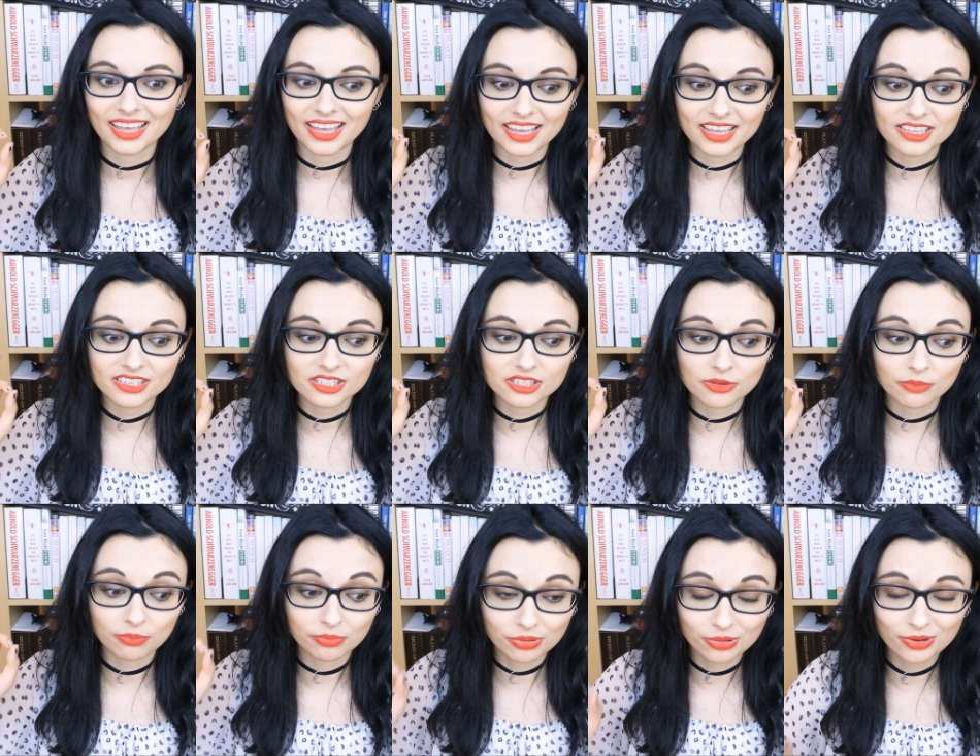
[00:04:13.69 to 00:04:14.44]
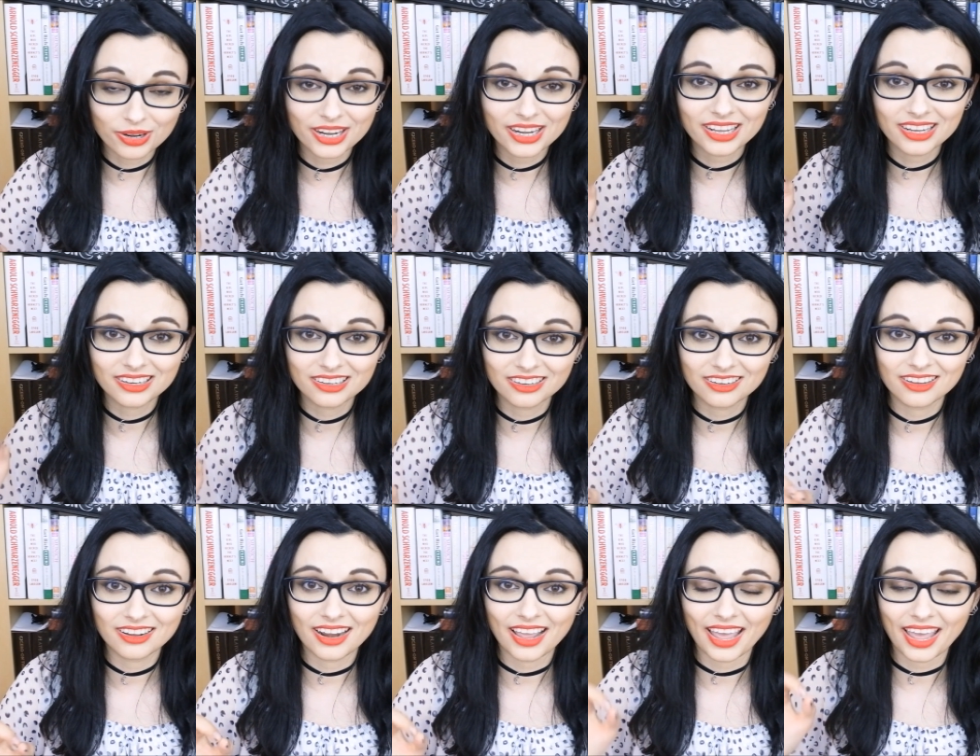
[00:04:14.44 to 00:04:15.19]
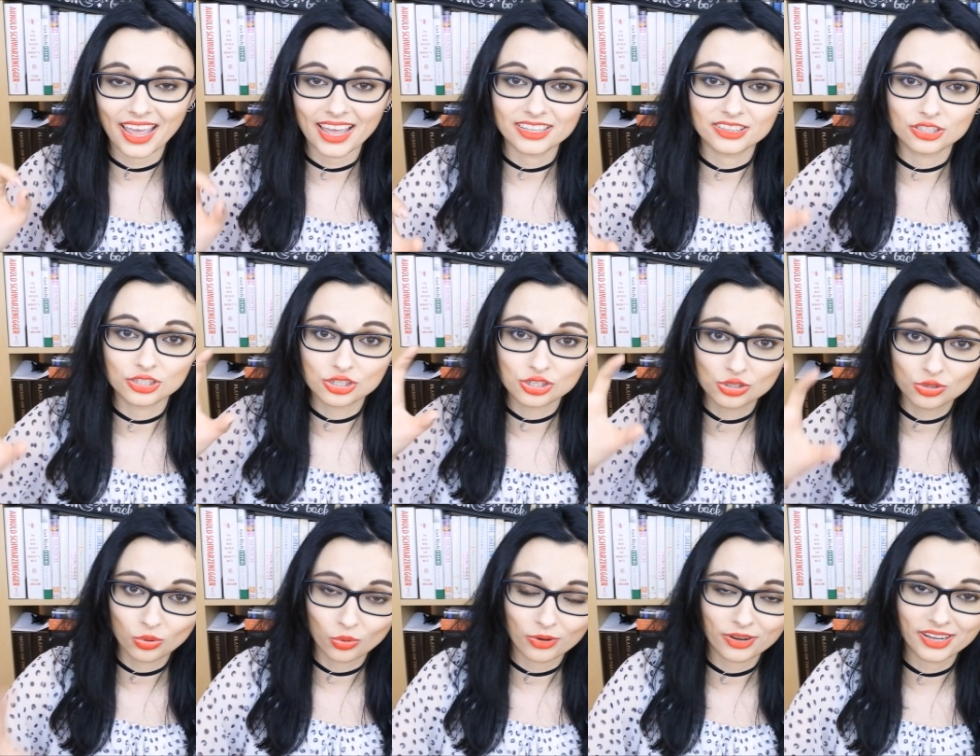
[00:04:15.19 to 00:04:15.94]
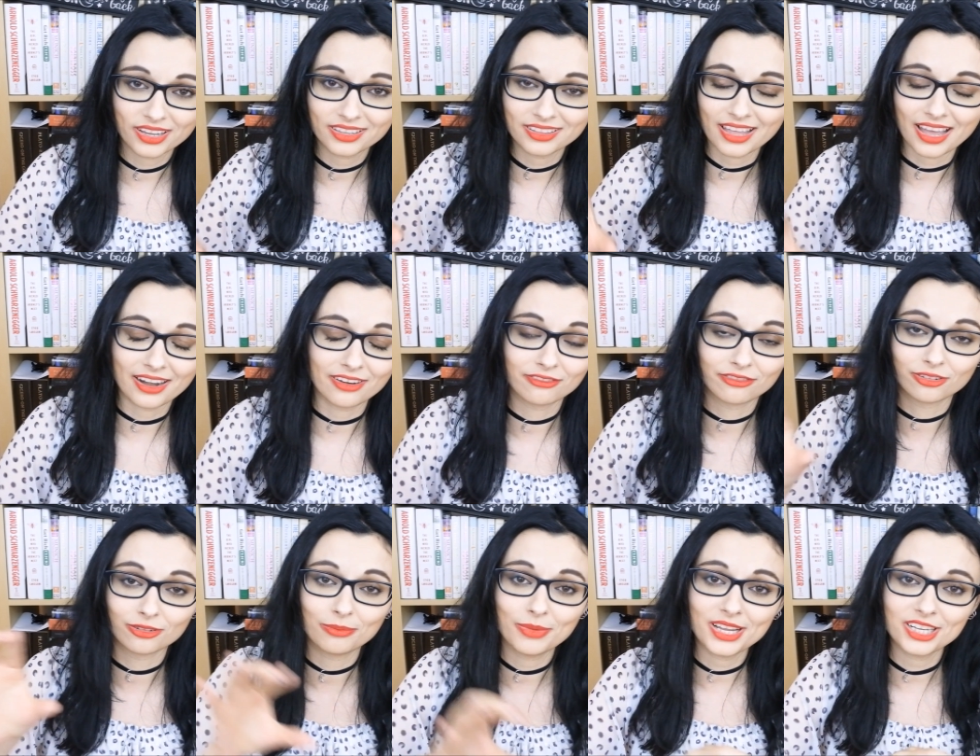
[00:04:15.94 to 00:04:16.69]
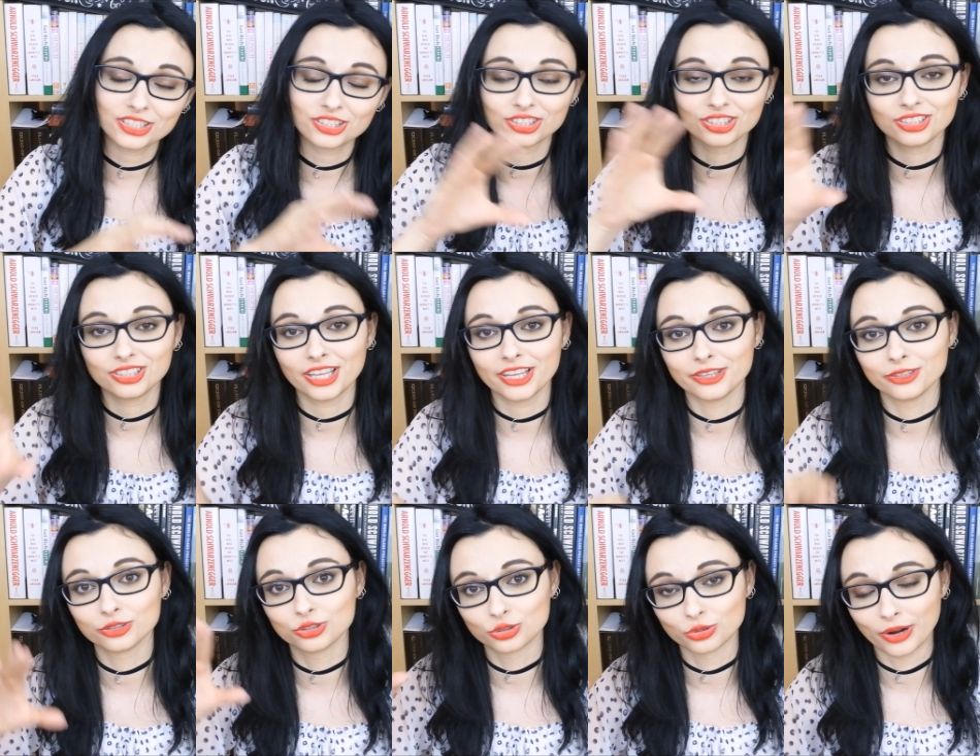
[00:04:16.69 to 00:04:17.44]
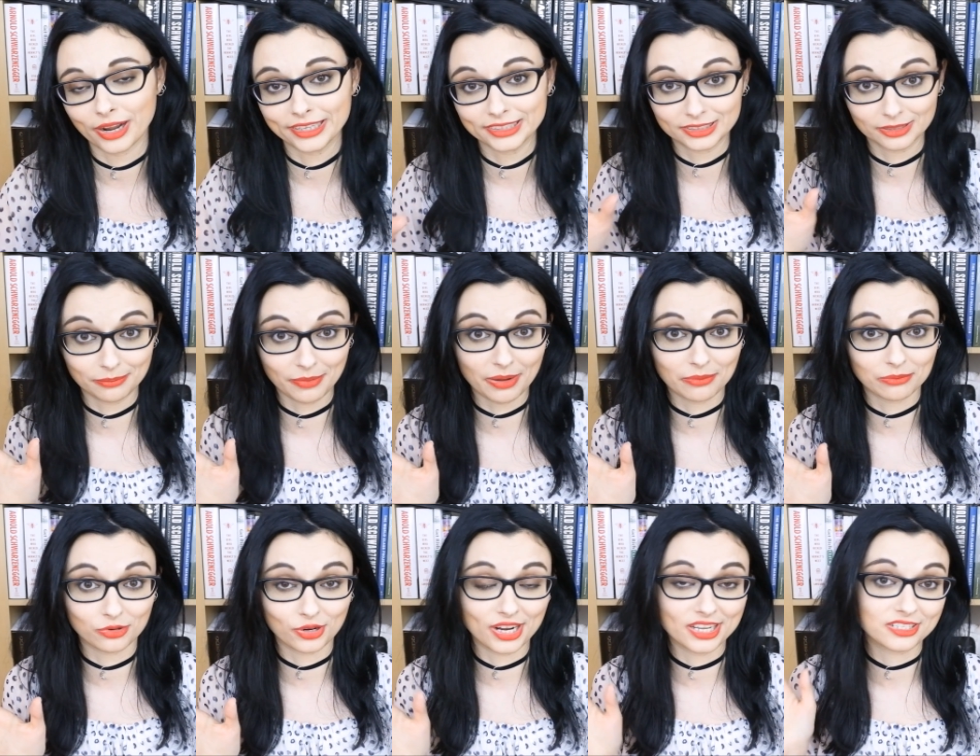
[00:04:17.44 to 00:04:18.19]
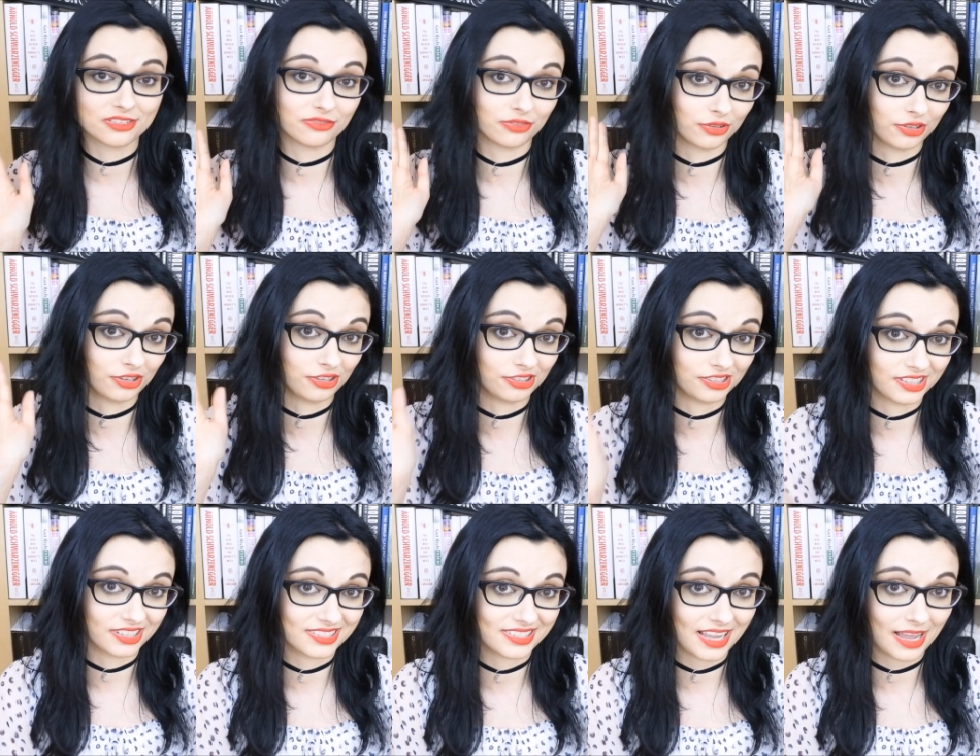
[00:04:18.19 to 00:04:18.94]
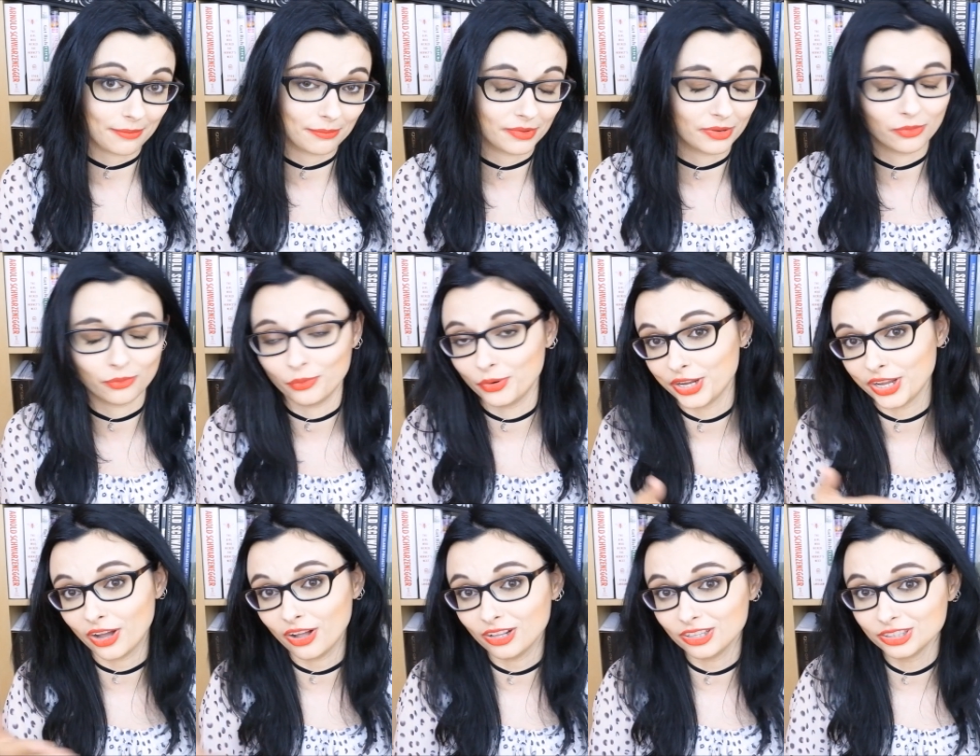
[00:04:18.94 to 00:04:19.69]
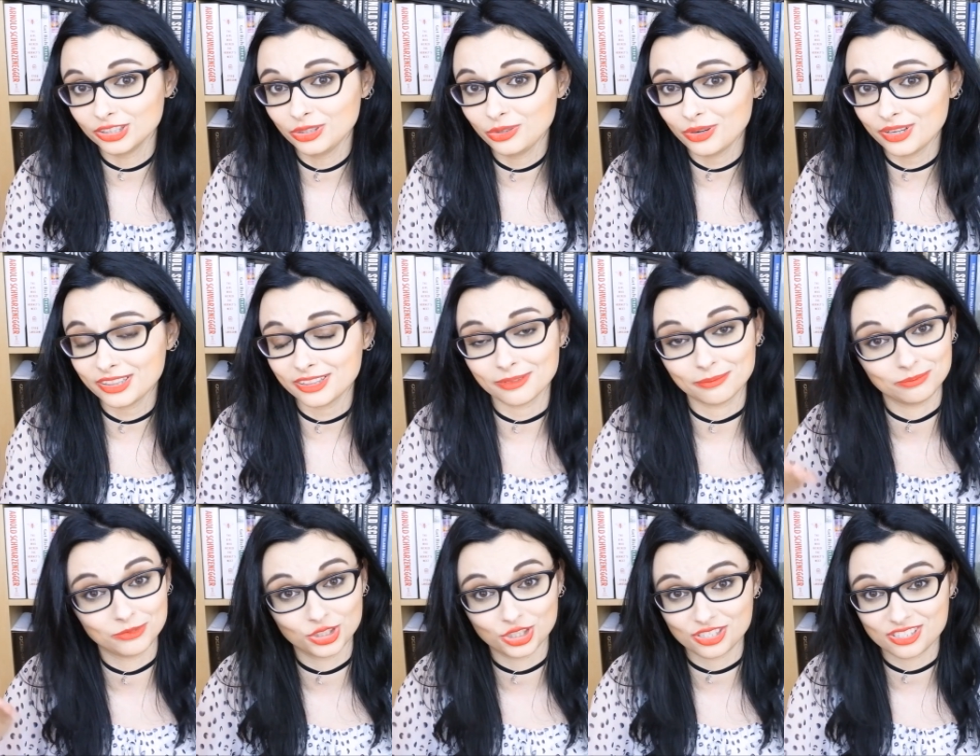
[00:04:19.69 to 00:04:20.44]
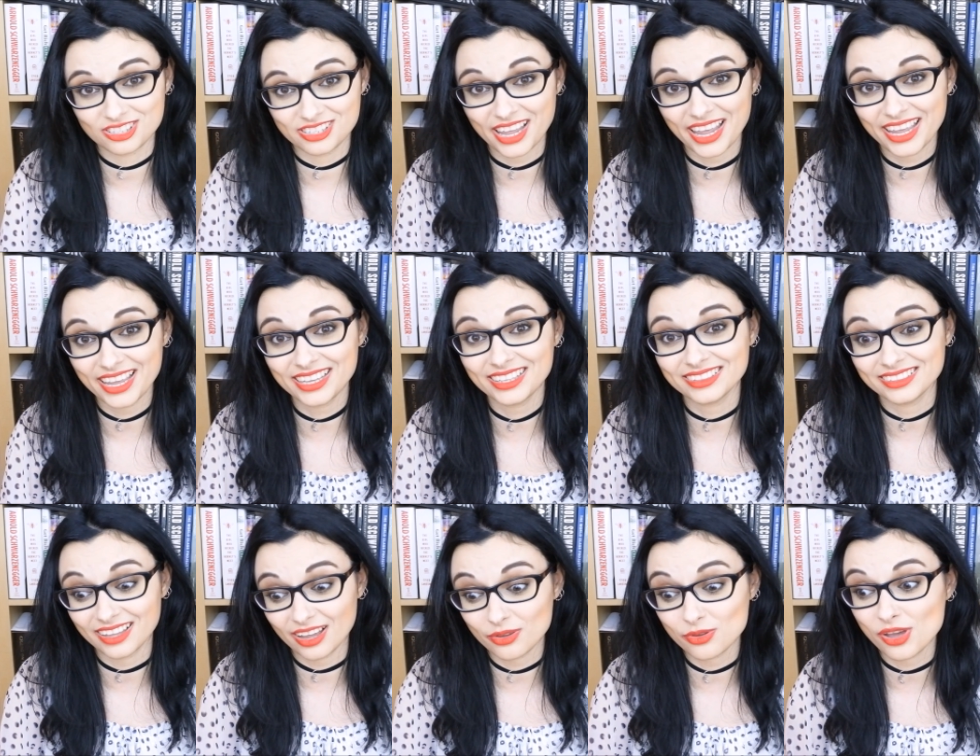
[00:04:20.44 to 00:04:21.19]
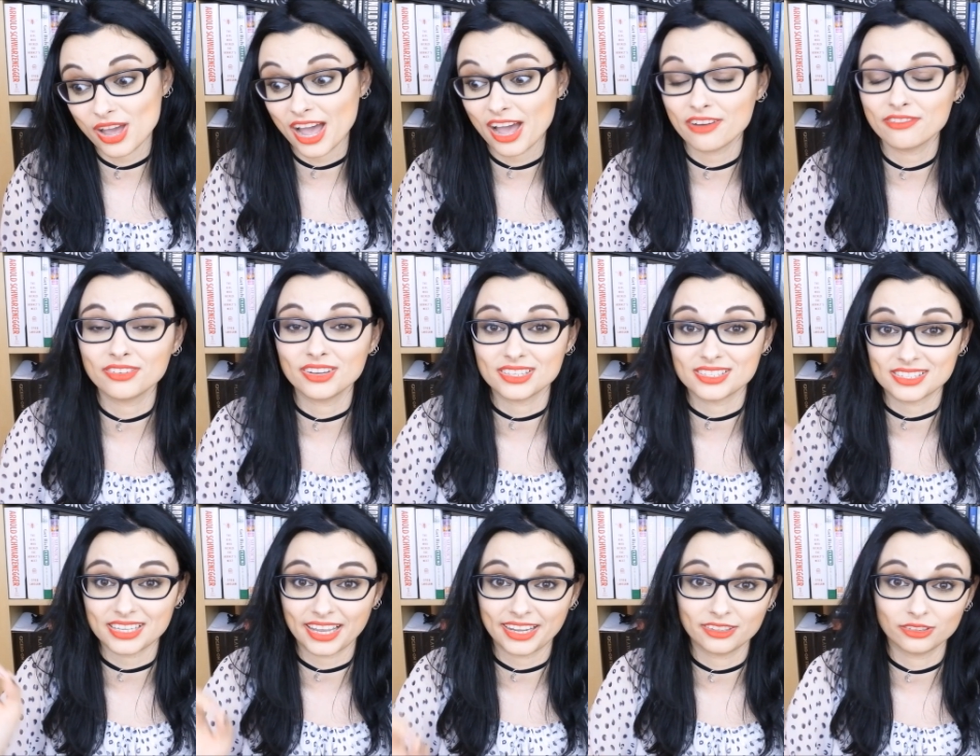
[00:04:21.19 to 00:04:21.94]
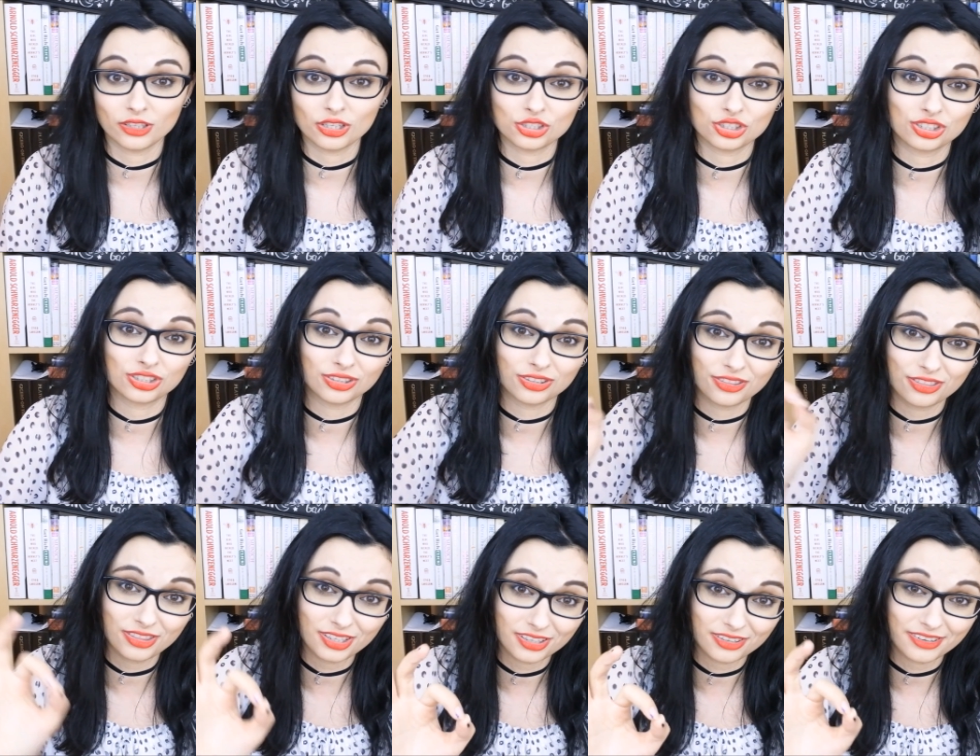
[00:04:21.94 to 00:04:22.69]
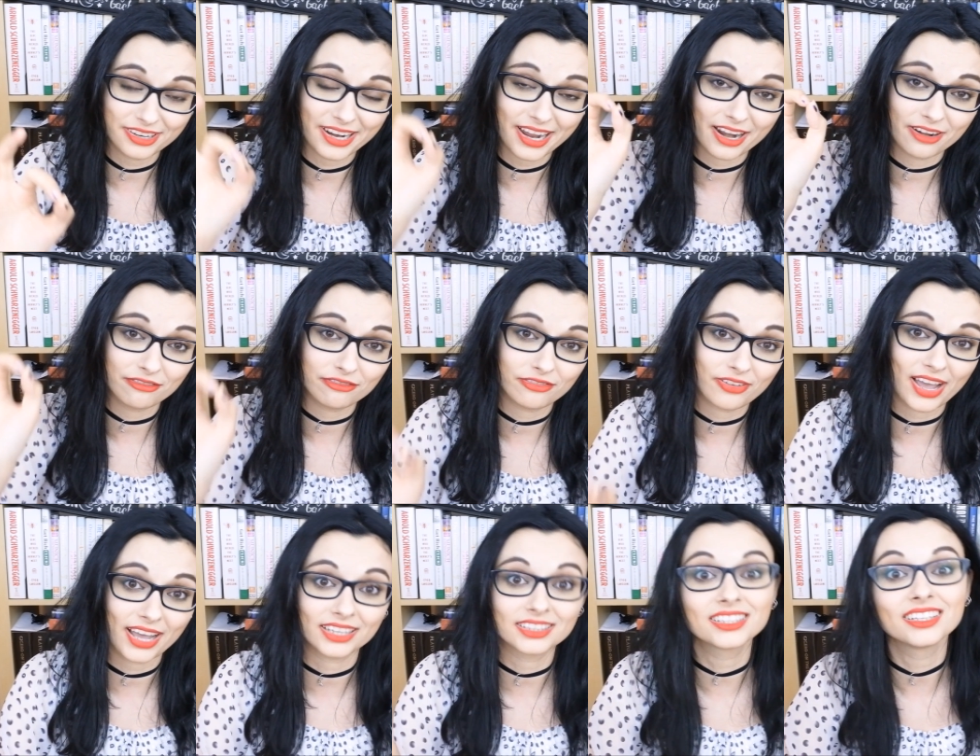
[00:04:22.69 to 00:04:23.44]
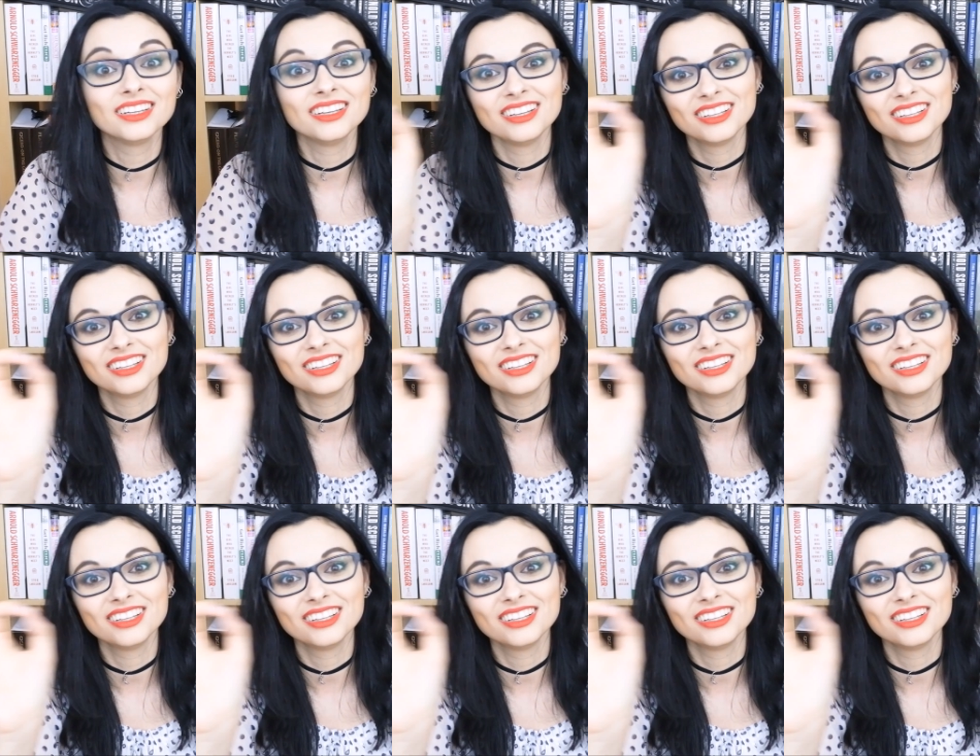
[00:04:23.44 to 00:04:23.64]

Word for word: is pretty good at storing that information that you're trying to memorize for your exam. We all knew it, I'm just saying, now you have a psychological theory and fact